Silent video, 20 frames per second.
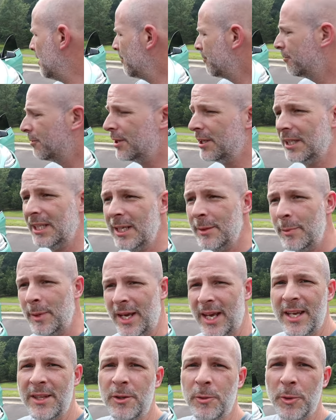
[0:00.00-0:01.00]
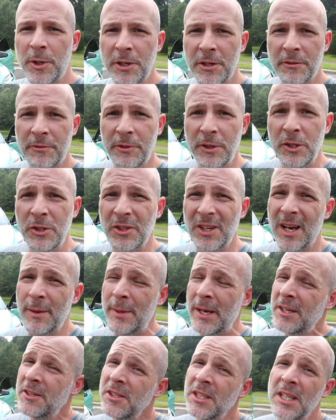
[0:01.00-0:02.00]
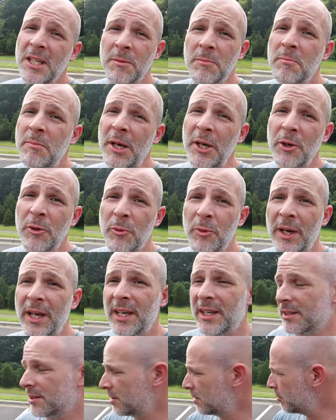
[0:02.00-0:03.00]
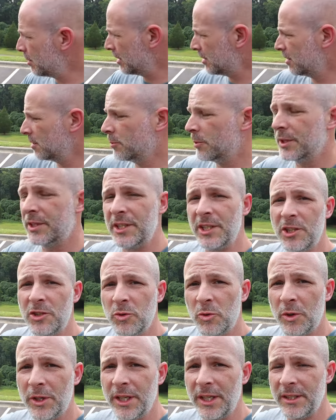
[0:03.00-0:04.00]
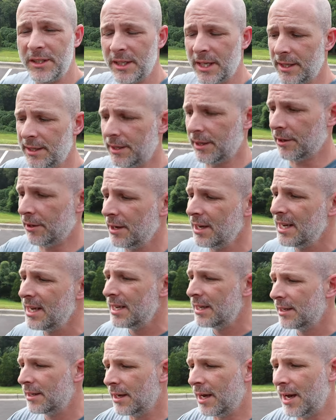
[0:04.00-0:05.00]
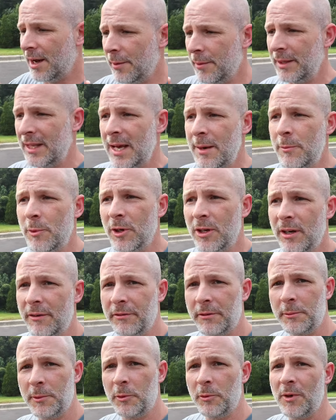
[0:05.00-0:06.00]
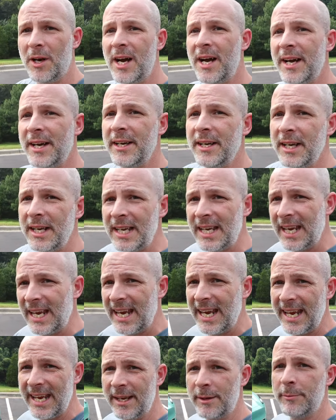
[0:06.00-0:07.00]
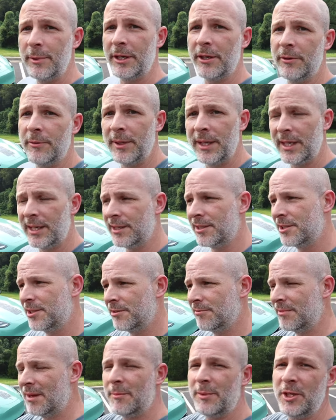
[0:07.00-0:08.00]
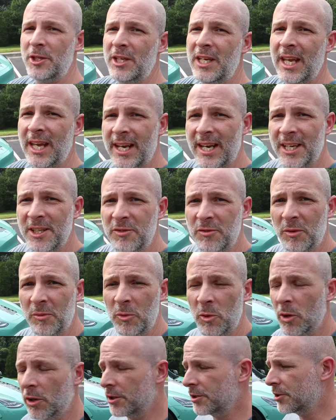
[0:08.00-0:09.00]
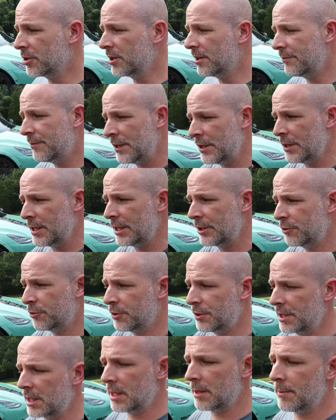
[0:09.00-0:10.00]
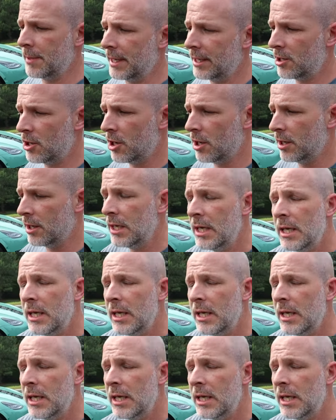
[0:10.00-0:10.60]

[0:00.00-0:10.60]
front lip and the rear diffuser, I'm actually getting better range, especially with these 20s on there. A lot more comfortable ride and better range. I mean, you can't ask for more. So if you're interested in my car,